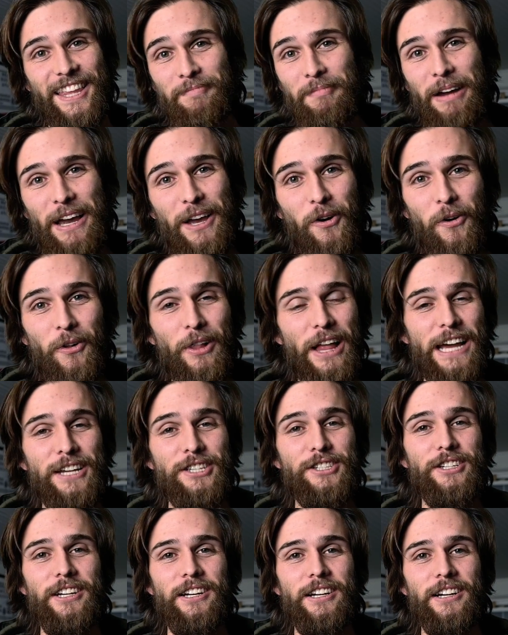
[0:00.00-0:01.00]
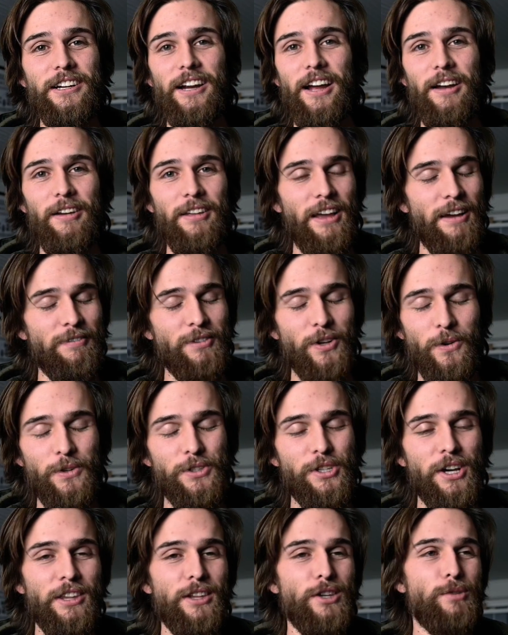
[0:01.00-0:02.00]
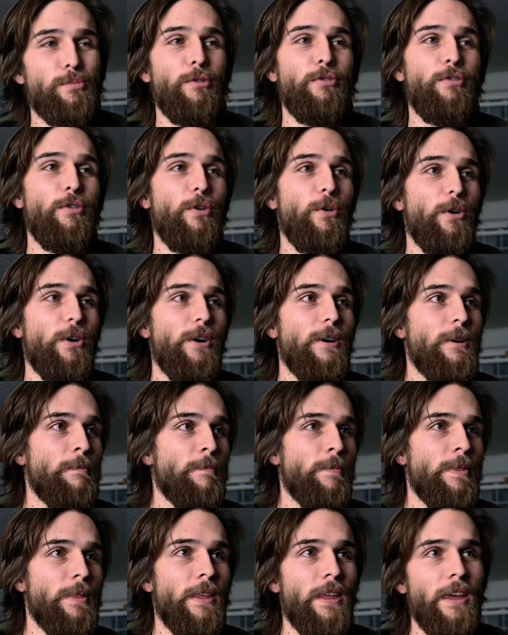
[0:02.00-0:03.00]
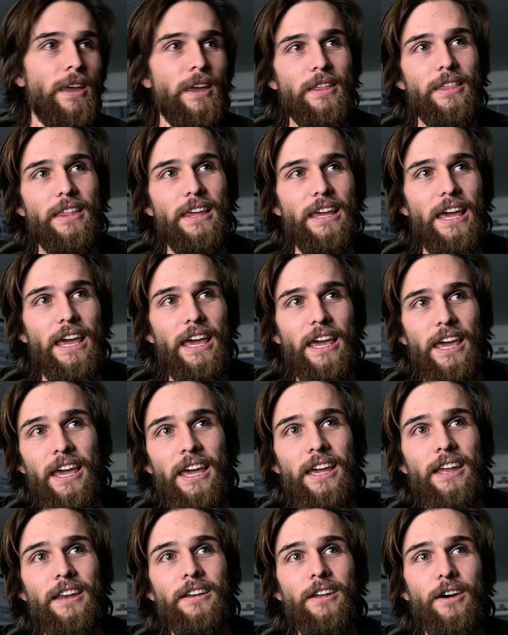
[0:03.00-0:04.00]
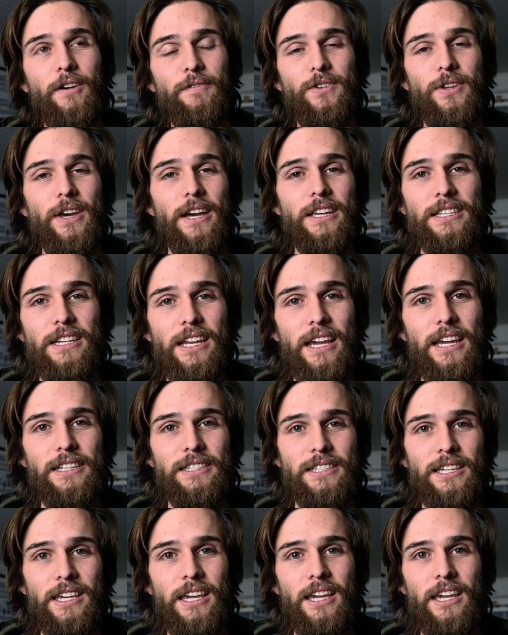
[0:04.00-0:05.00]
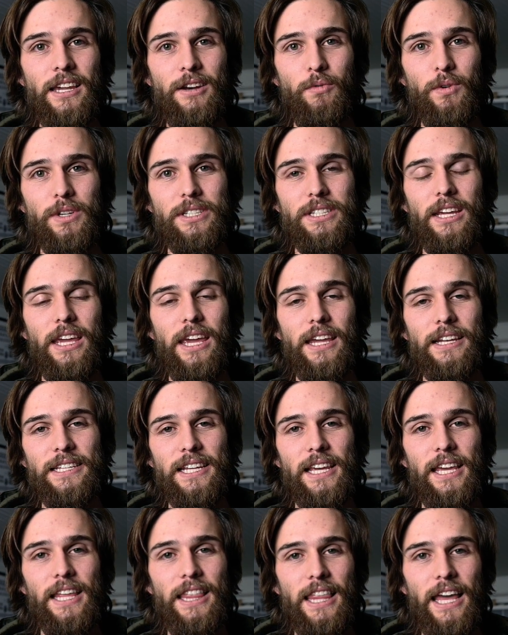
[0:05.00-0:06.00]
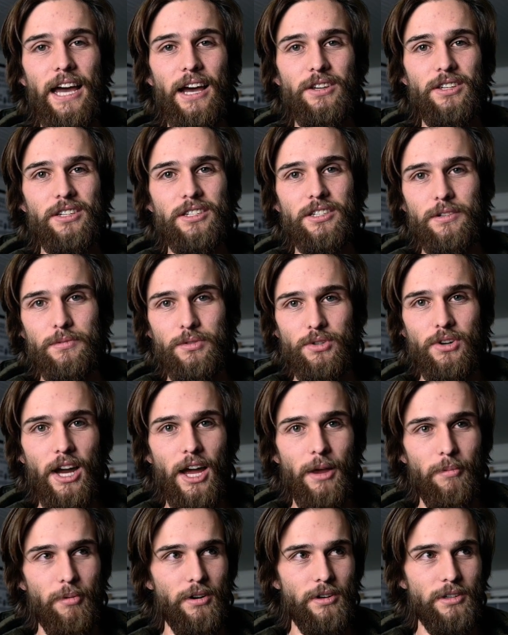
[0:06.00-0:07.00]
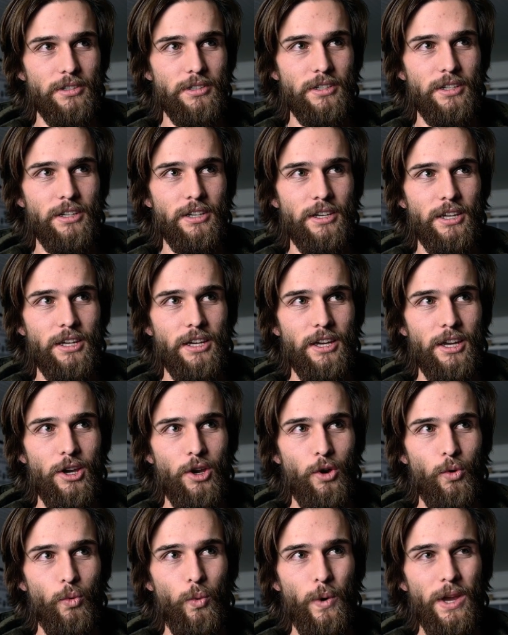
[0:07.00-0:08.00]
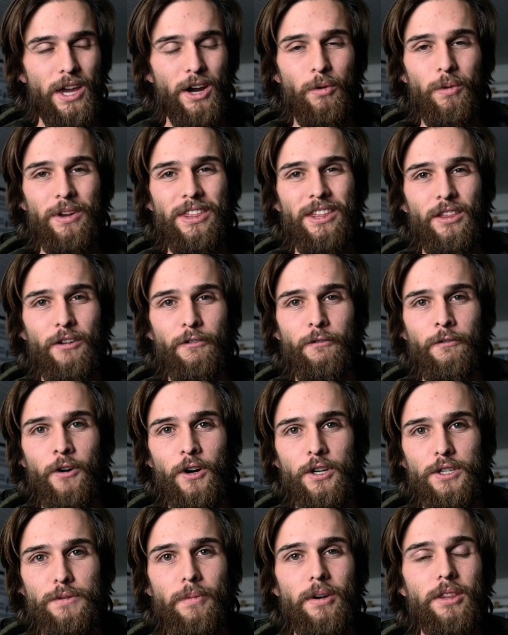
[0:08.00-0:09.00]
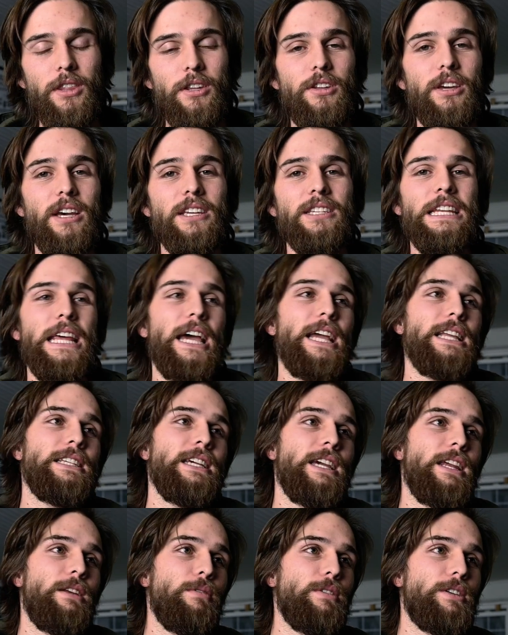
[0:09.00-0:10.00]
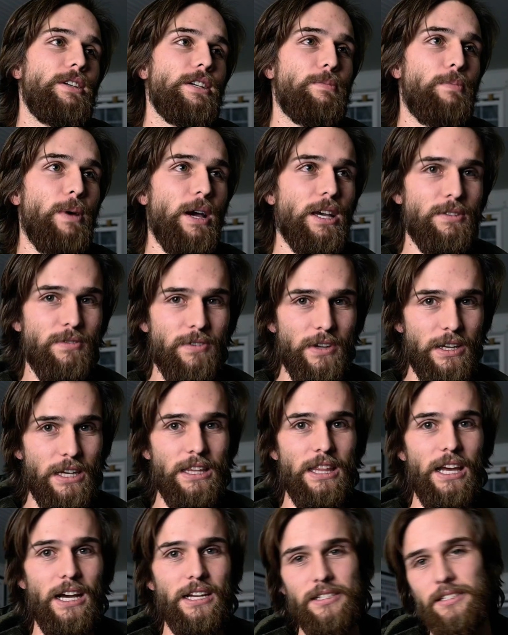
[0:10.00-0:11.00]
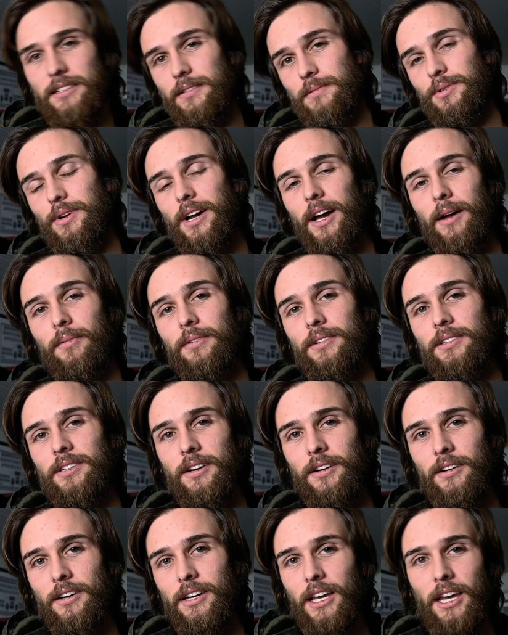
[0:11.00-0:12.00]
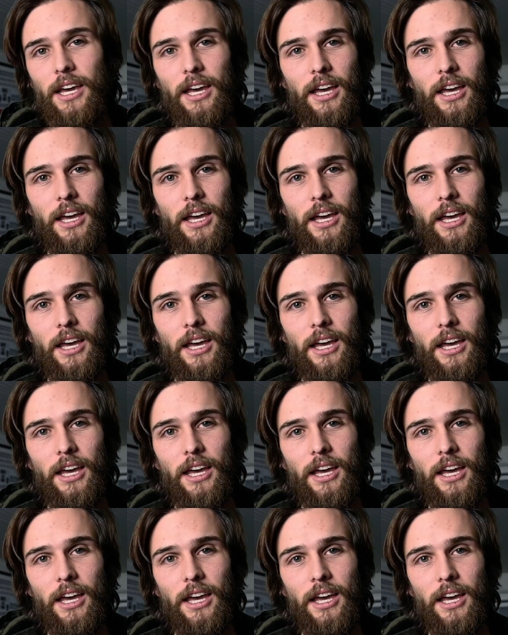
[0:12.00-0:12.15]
My goal last year, I've told y'all this before, the end of 2018 was to get 10,000 subscribers. We are within the first month of 2019 and we just passed 50,000 subscribers, so